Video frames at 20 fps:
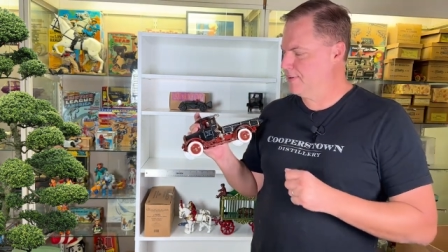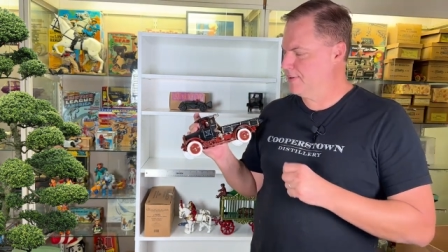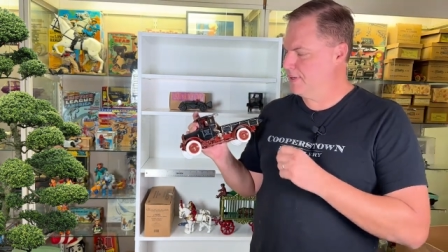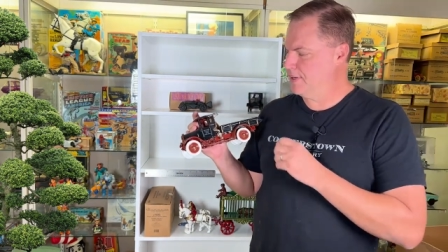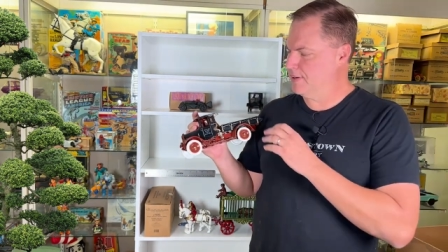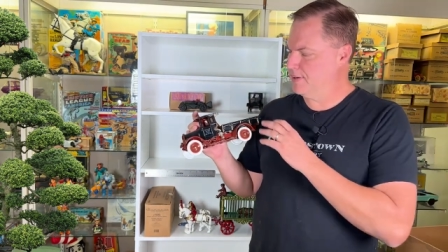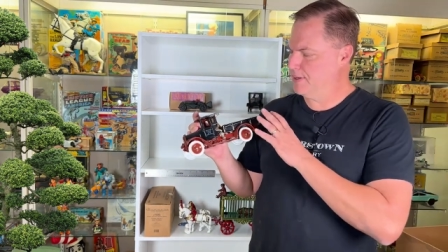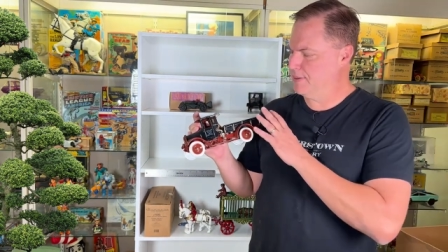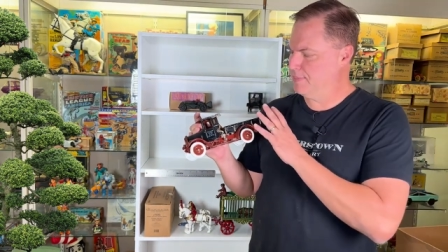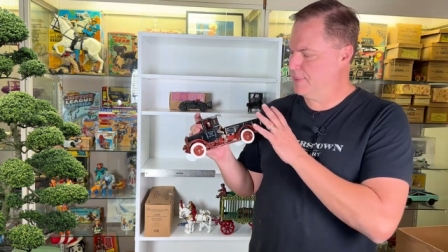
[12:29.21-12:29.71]

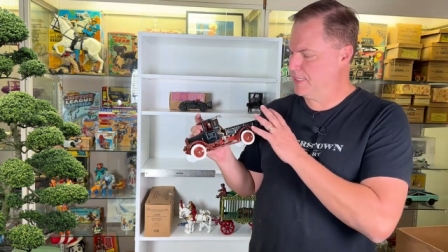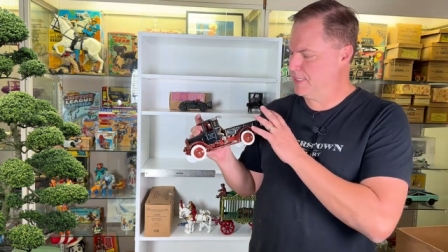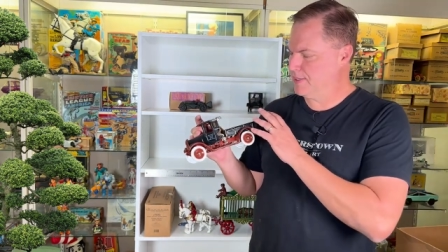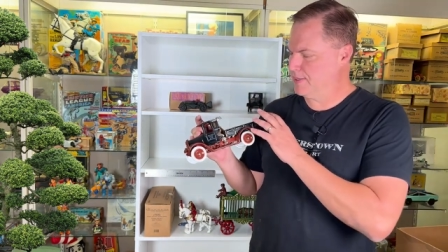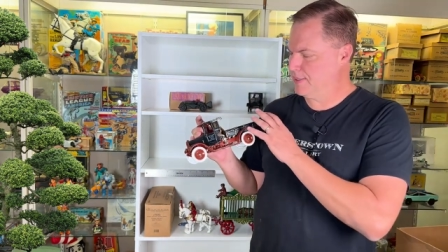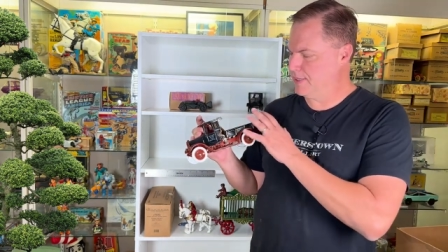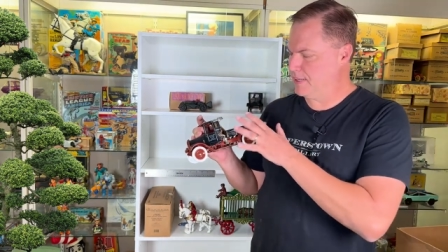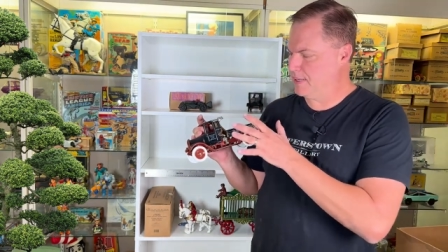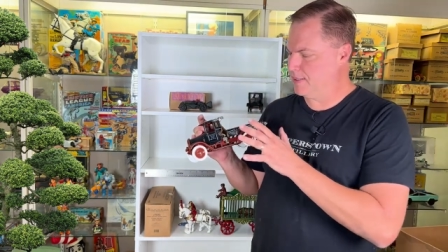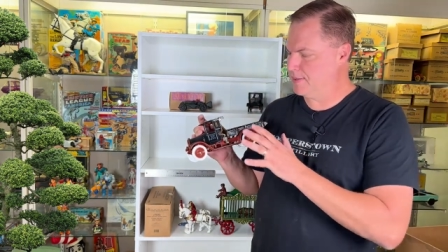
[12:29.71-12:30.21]
So he
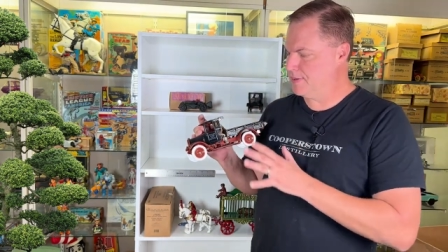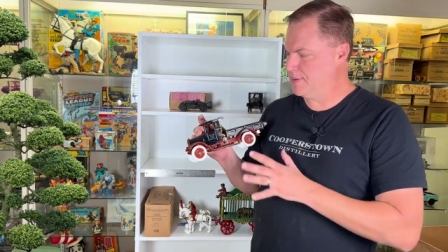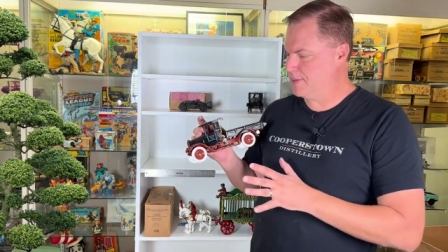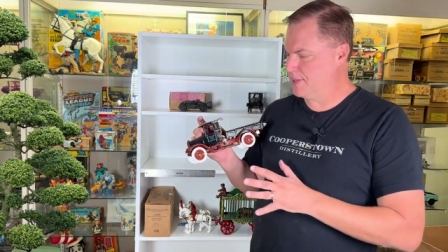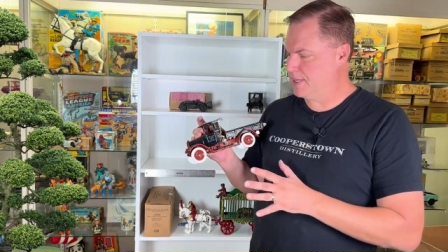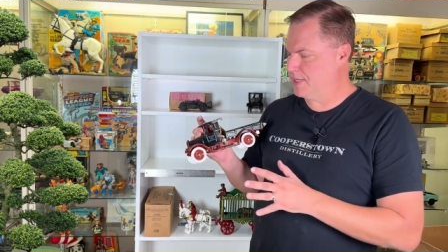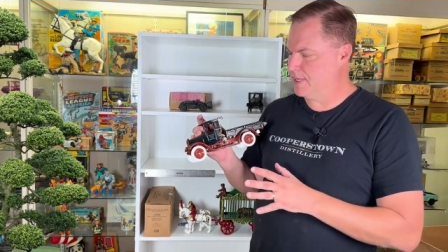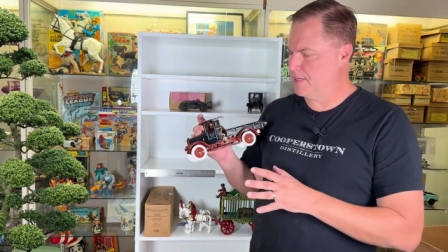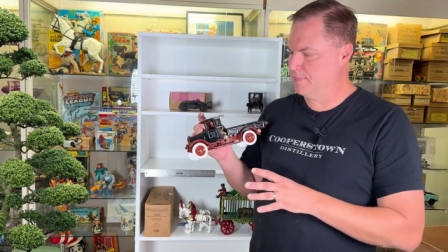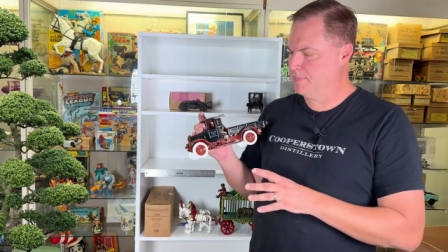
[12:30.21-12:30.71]
picked the color
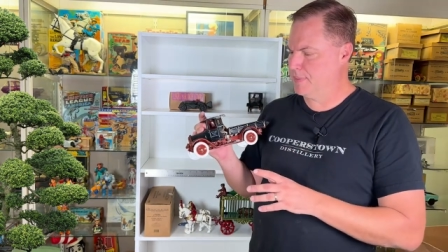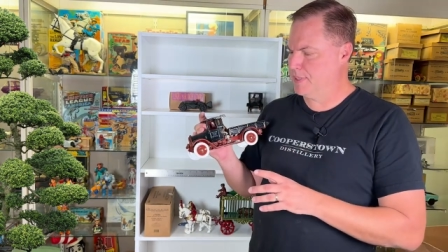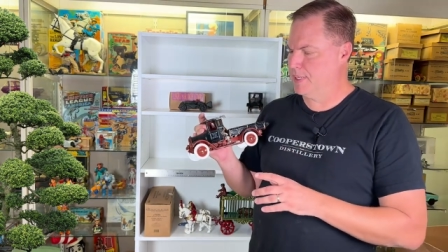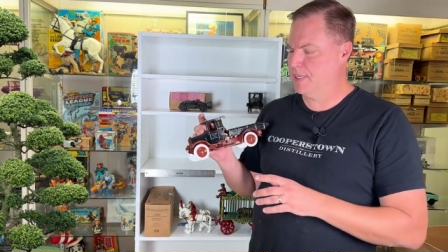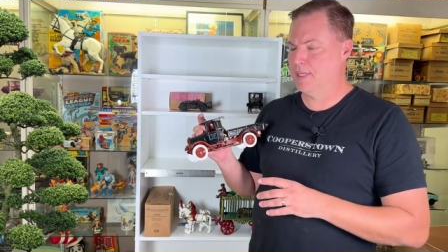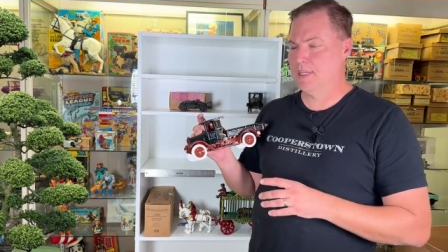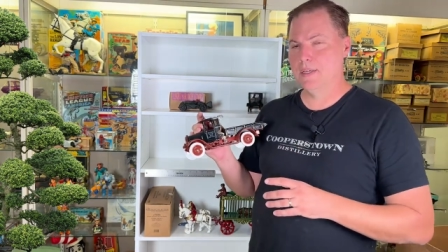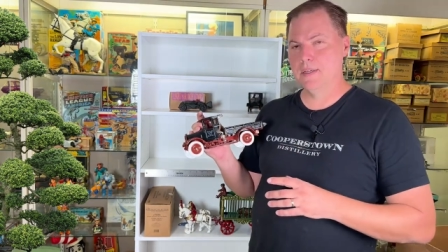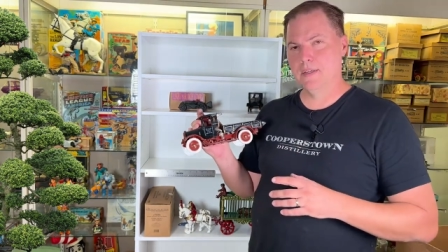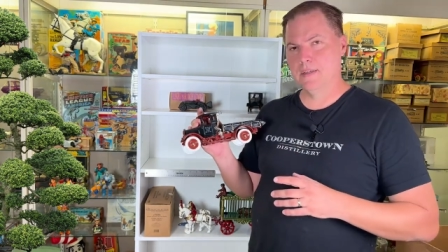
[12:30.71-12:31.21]
scheme,
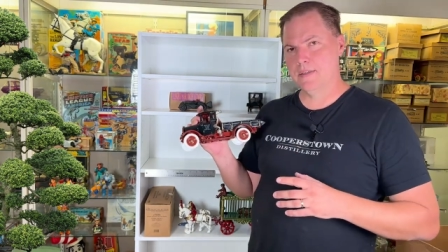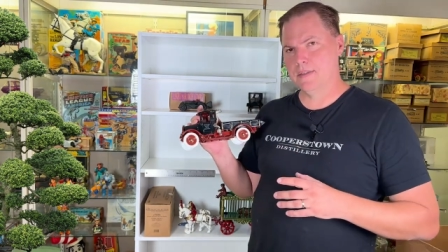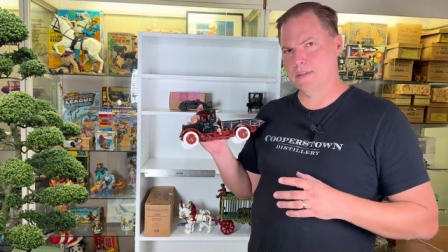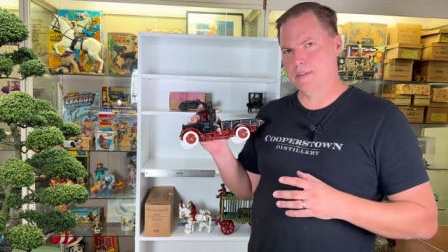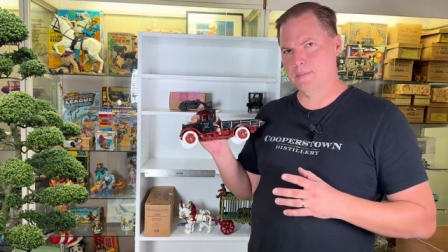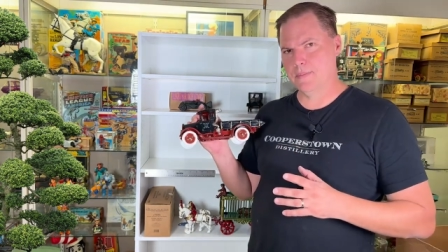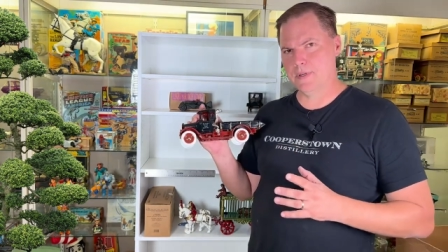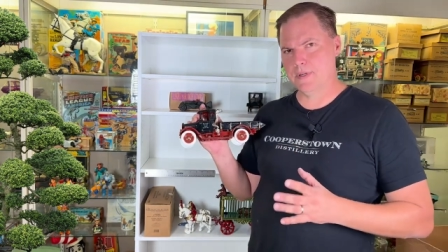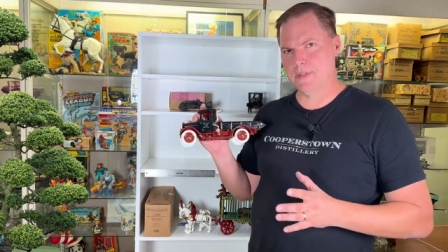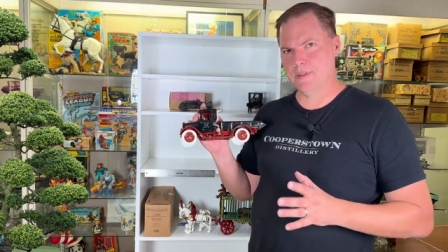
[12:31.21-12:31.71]

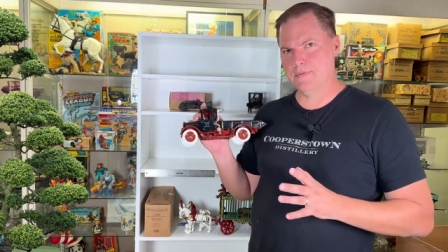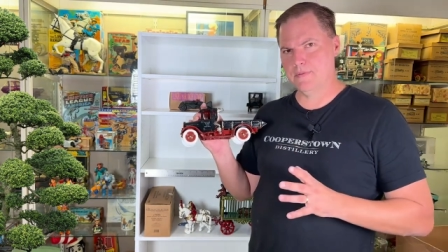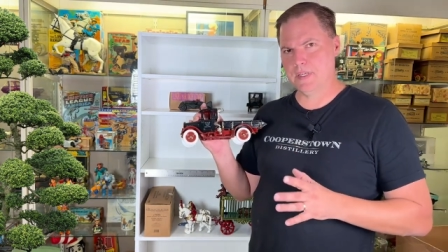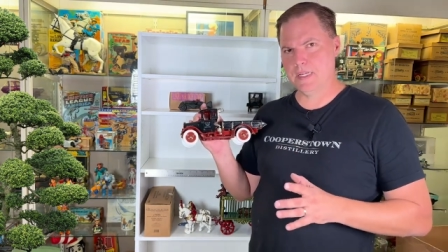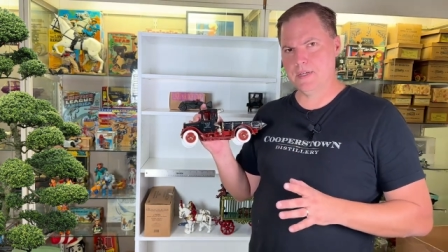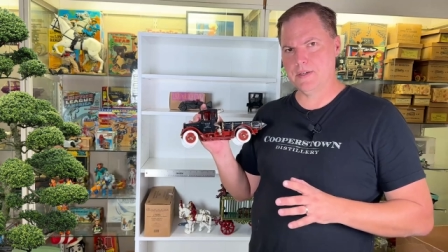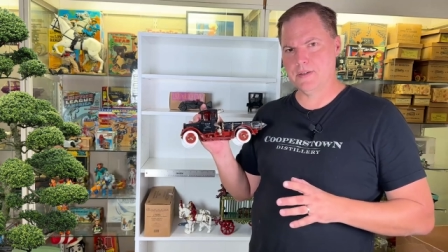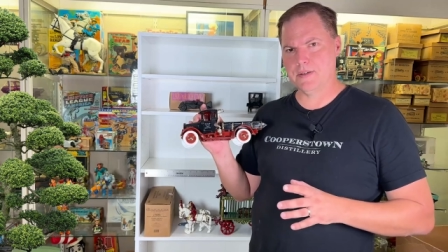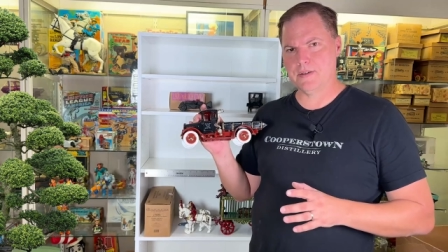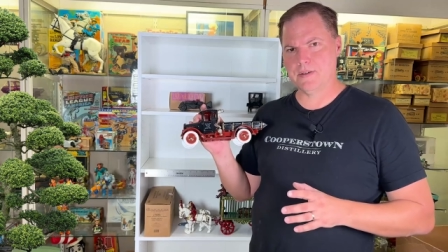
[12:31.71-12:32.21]
similar to the
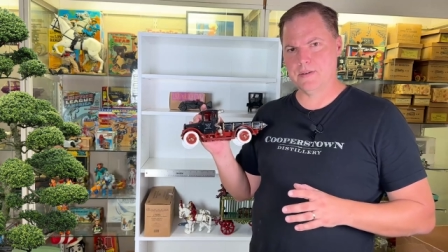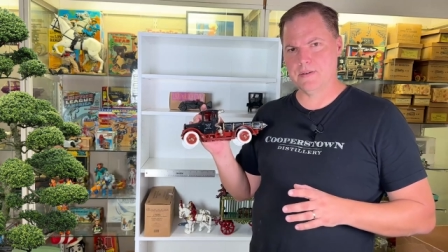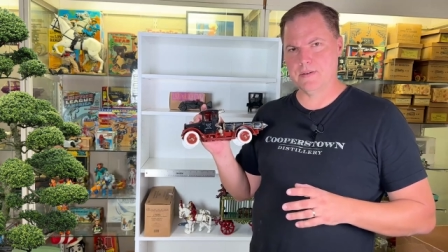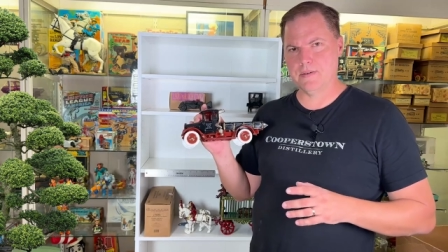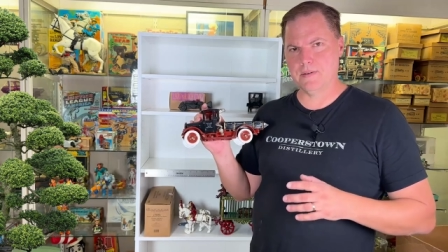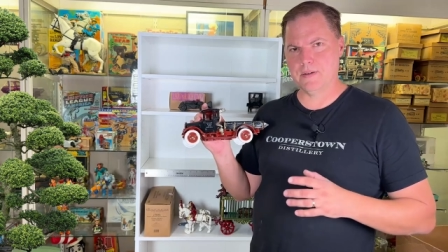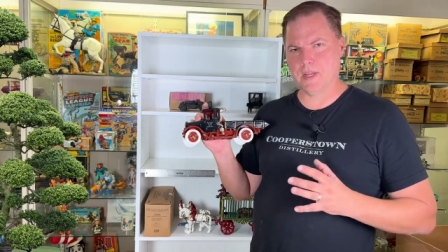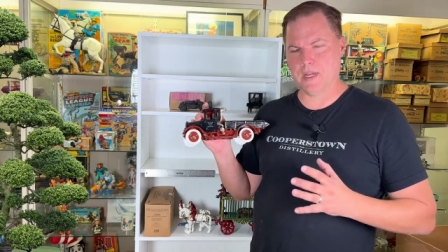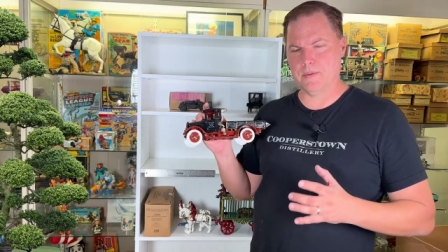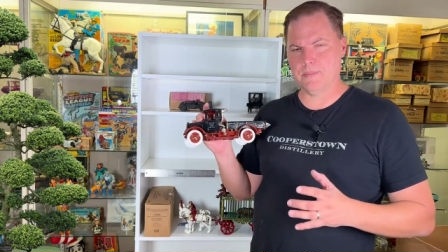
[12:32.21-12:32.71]
vintage
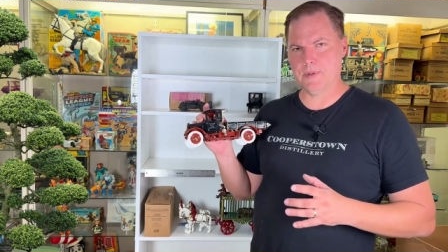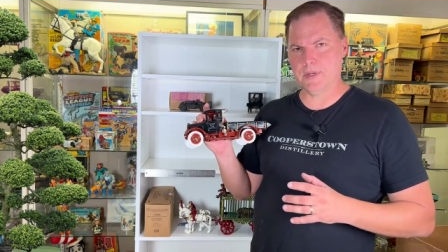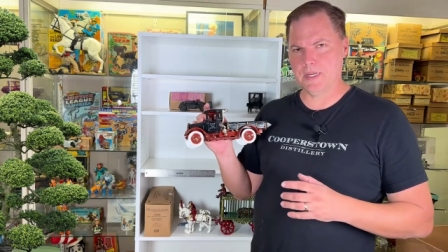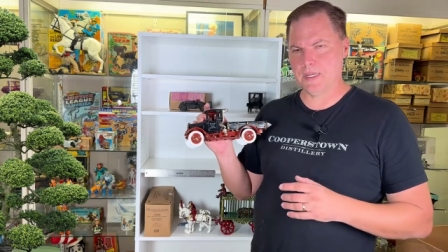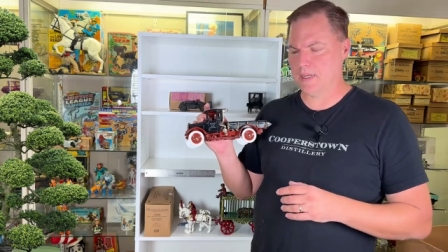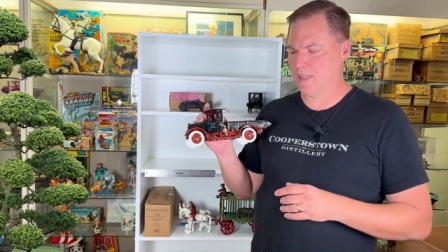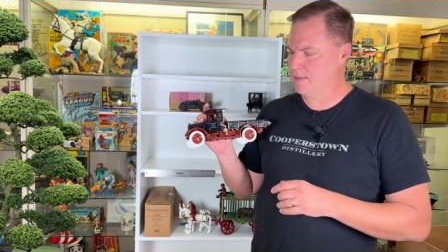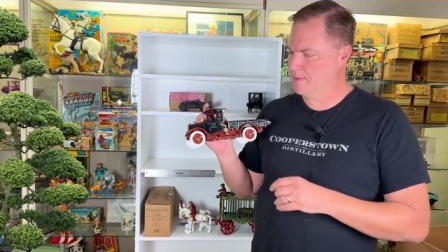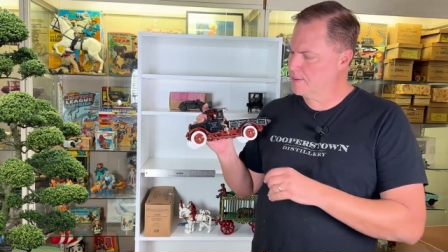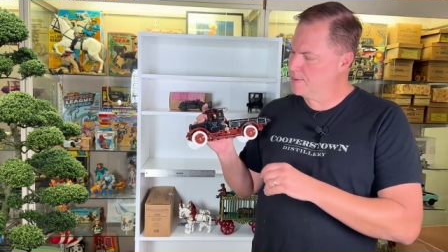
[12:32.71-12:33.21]
company
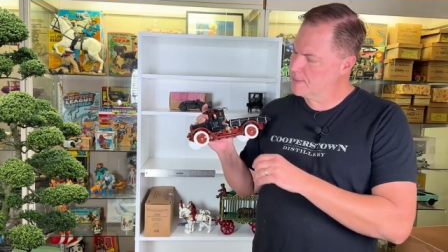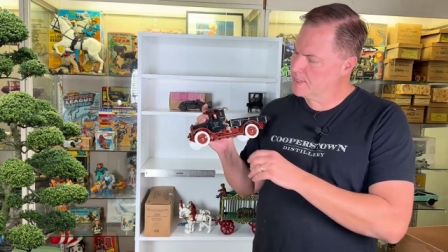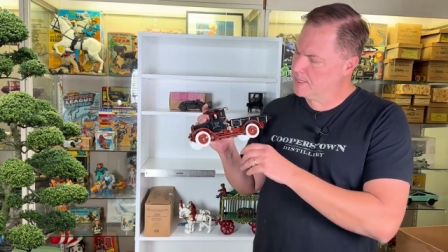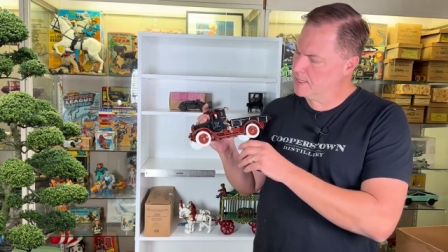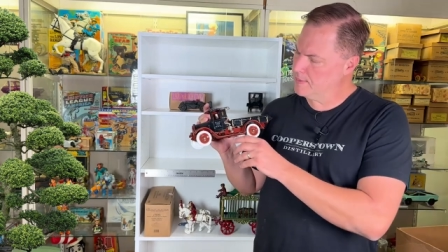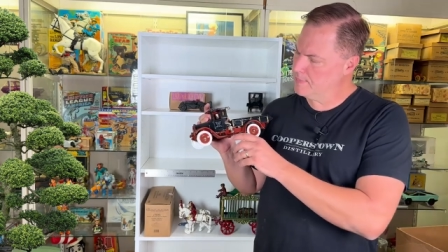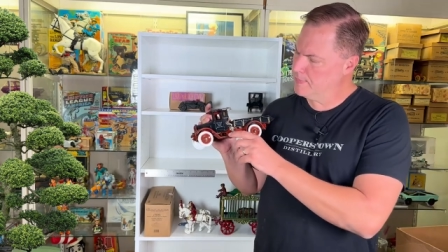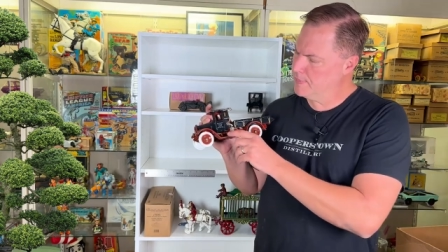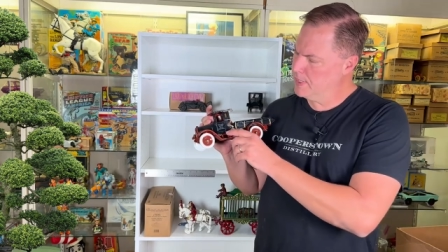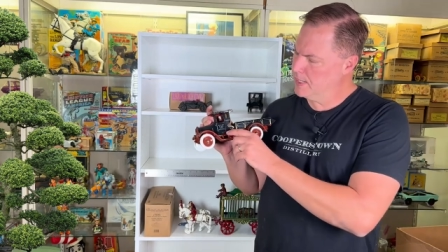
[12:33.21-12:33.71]
color
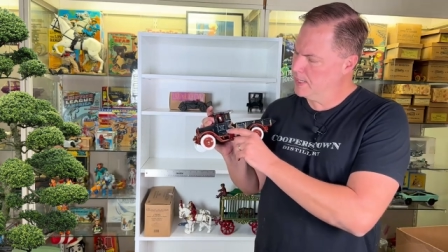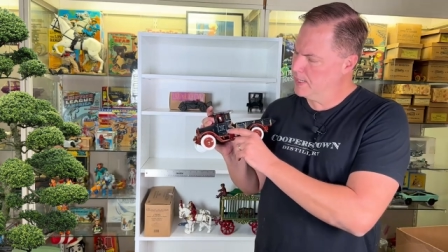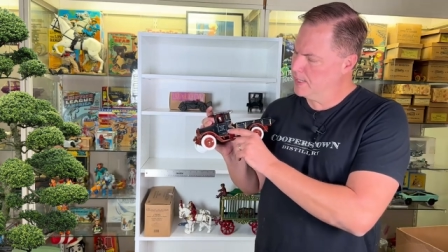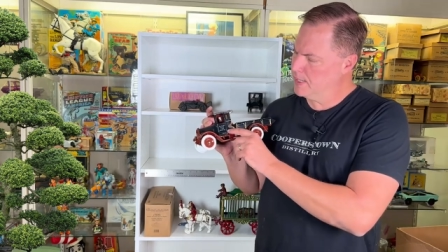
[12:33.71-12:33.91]
scheme.